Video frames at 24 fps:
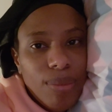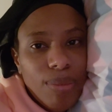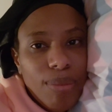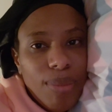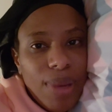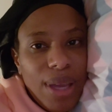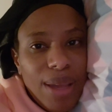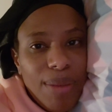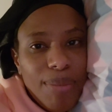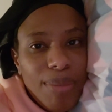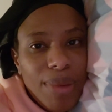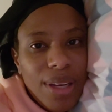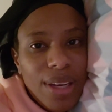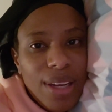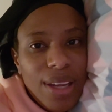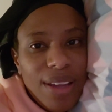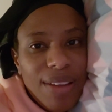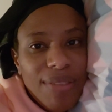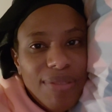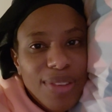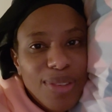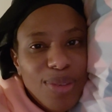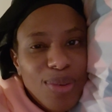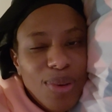my mother
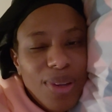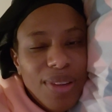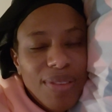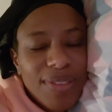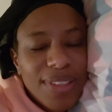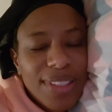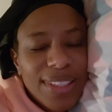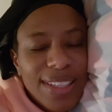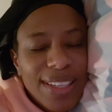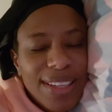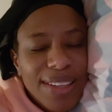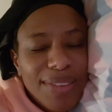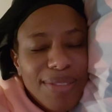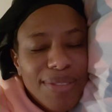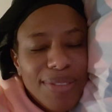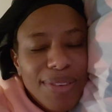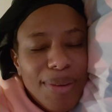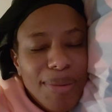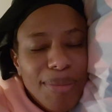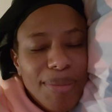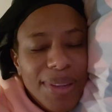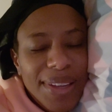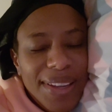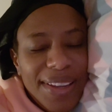have to do everything
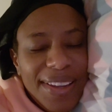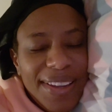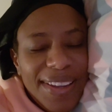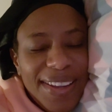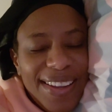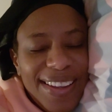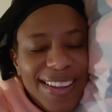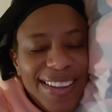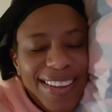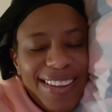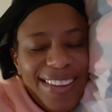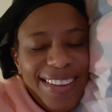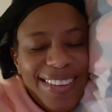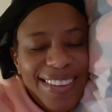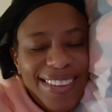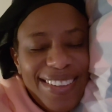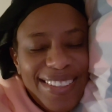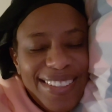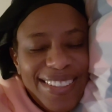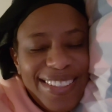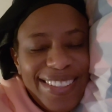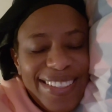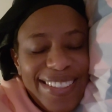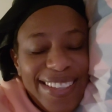for me.
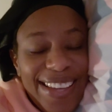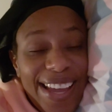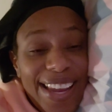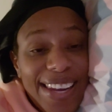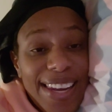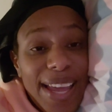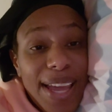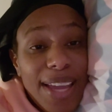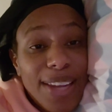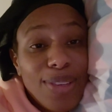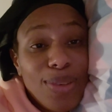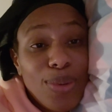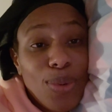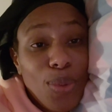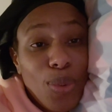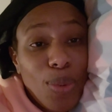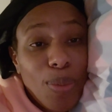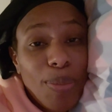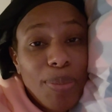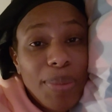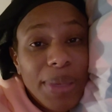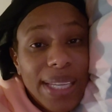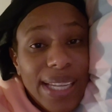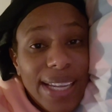And I
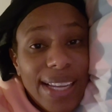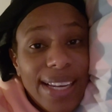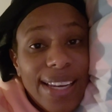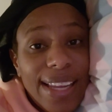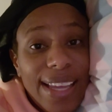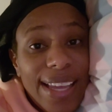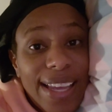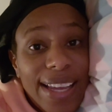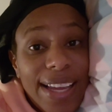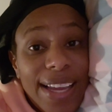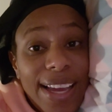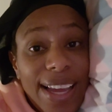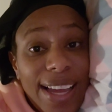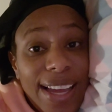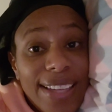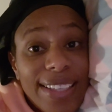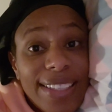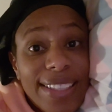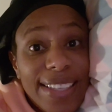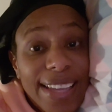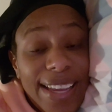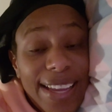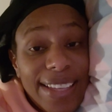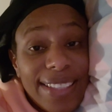do play like,
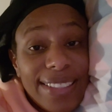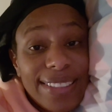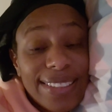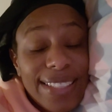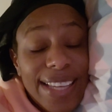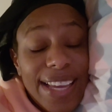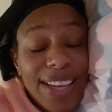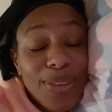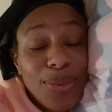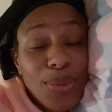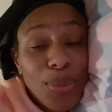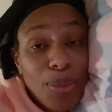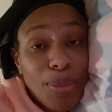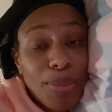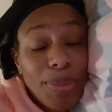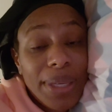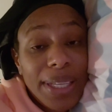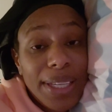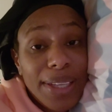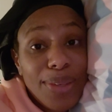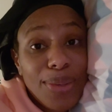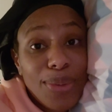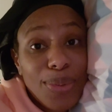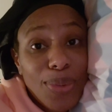yes, I do
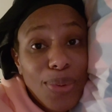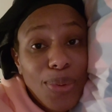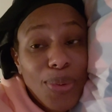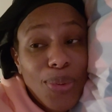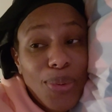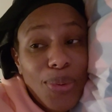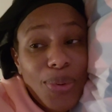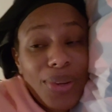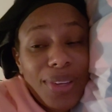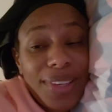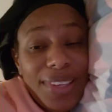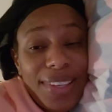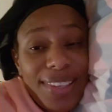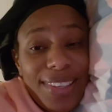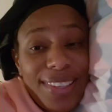play the role.